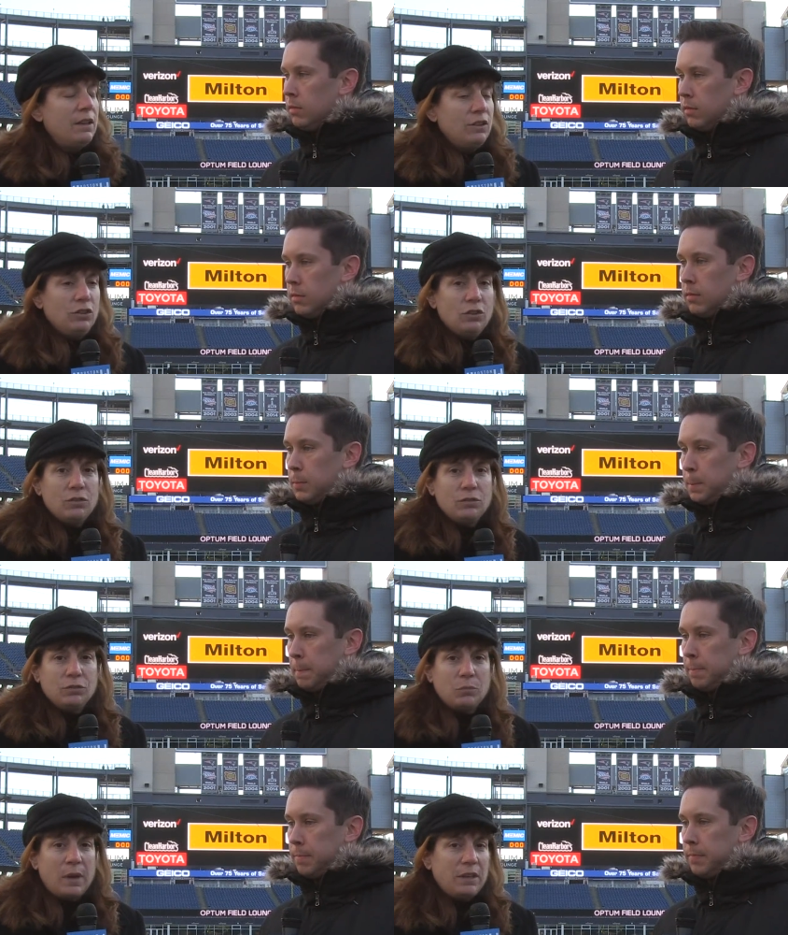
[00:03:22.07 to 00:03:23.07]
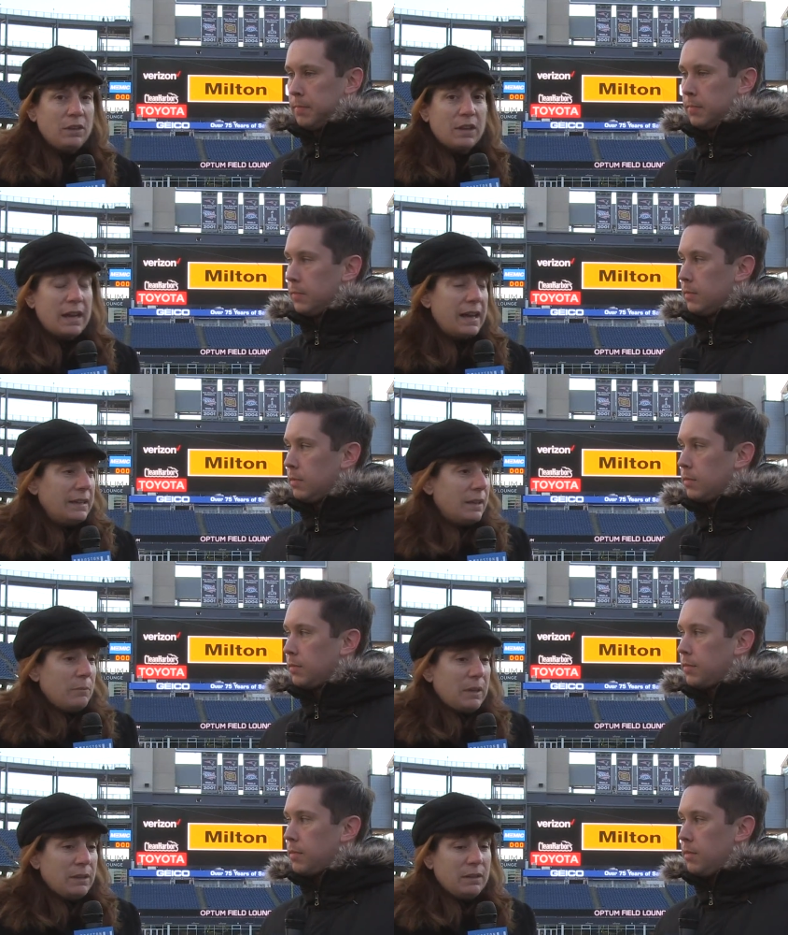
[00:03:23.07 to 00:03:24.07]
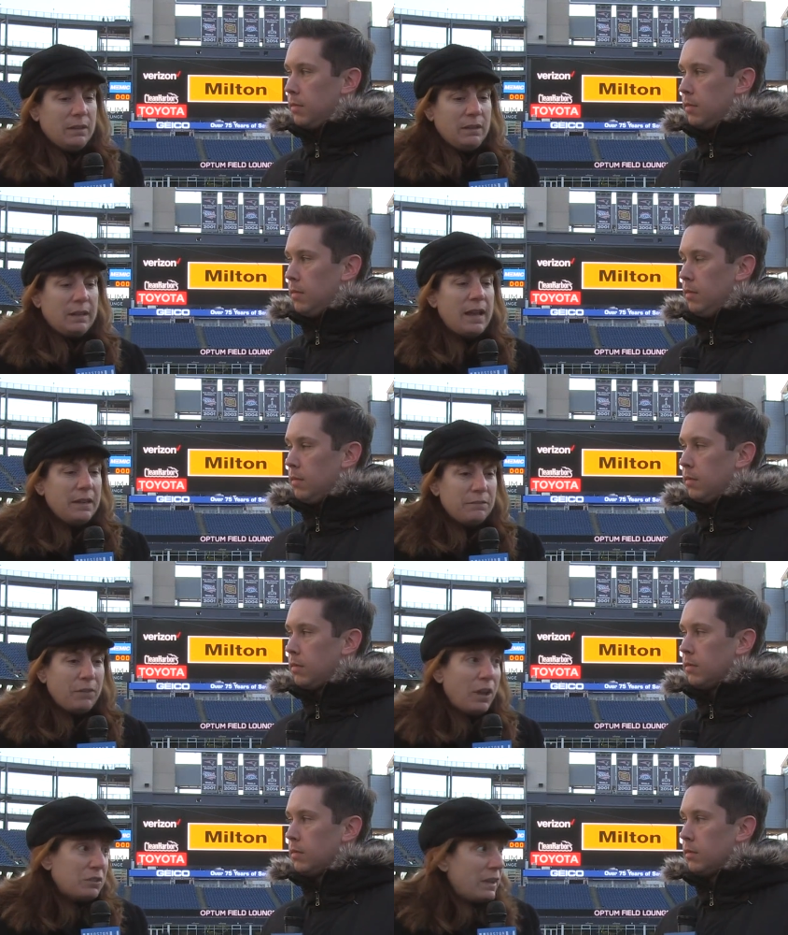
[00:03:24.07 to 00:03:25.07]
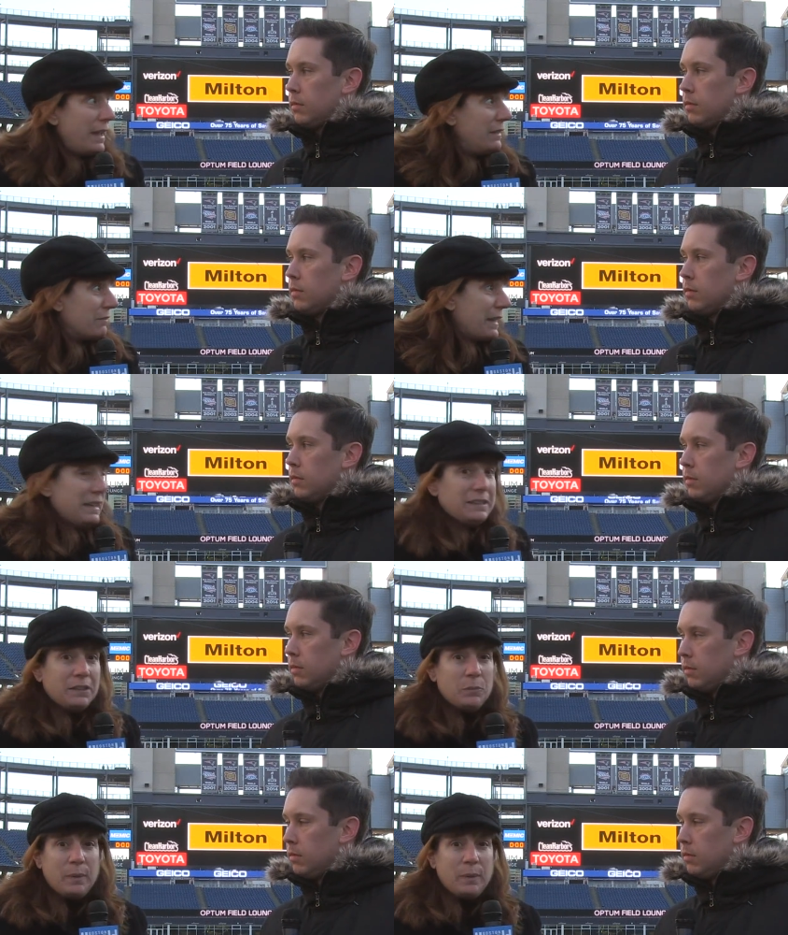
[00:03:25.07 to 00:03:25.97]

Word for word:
Speaker 1: Use what you got. I mean, it kind of falls kind of right into the